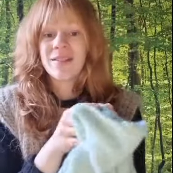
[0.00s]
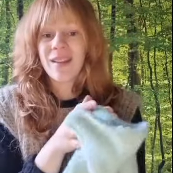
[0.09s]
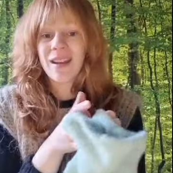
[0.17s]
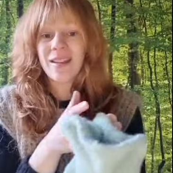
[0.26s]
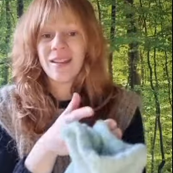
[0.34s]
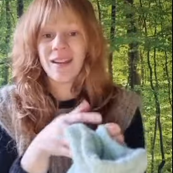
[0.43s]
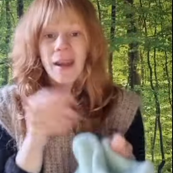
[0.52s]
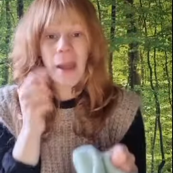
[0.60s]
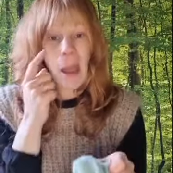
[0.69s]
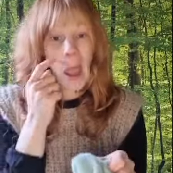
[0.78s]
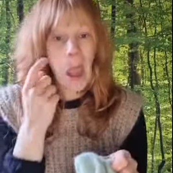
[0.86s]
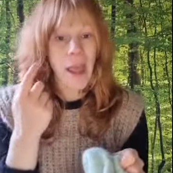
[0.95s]
keep us
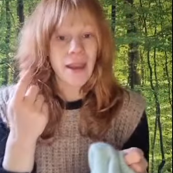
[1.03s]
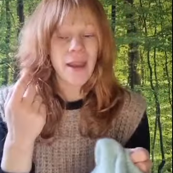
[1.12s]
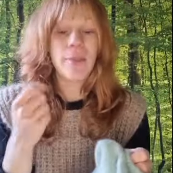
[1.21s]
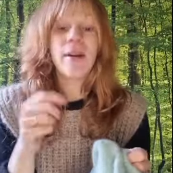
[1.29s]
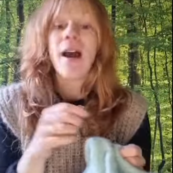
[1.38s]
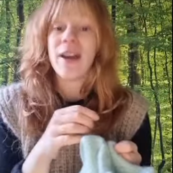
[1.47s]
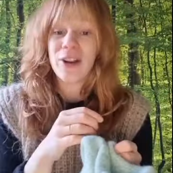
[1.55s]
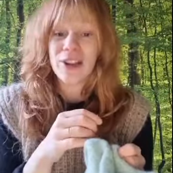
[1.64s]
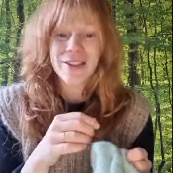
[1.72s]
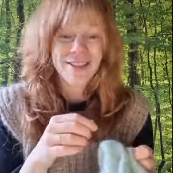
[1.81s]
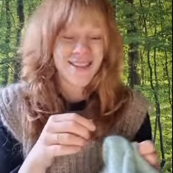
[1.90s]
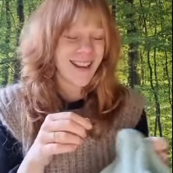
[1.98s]
keep
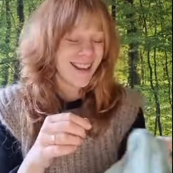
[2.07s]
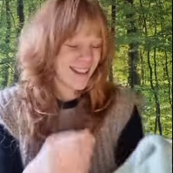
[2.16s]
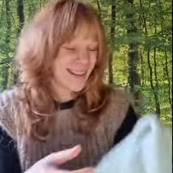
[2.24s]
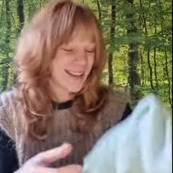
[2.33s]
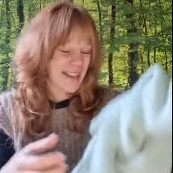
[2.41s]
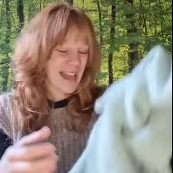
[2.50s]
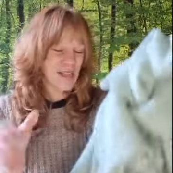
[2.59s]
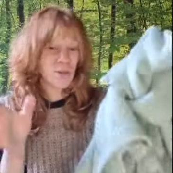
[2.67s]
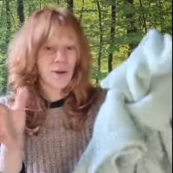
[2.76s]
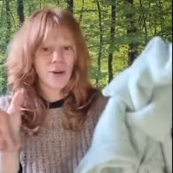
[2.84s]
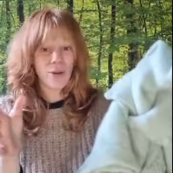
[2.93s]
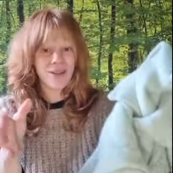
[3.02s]
an eye on us.
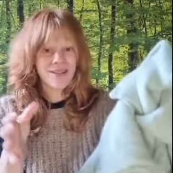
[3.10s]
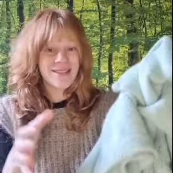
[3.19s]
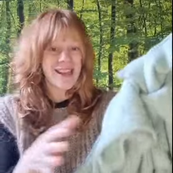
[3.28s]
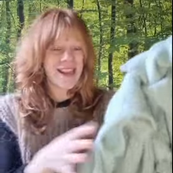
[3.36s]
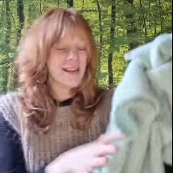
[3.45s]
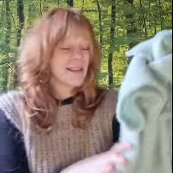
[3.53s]
That's what I